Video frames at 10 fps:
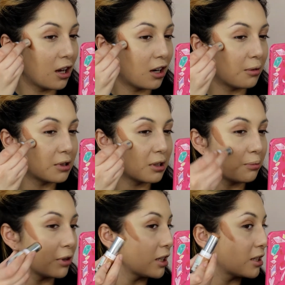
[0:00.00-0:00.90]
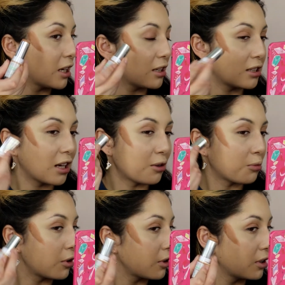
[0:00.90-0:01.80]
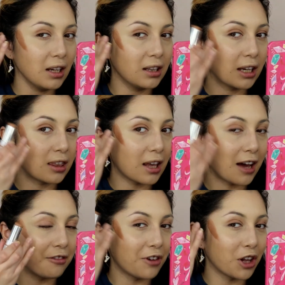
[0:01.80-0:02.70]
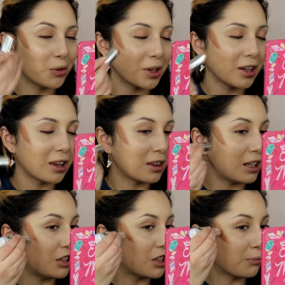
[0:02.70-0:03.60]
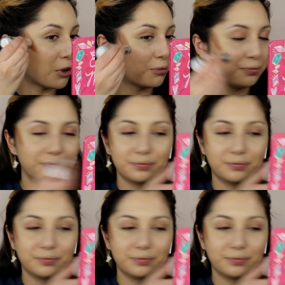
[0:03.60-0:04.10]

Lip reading: And I'm just going to place that downward like that, following the cheekbone.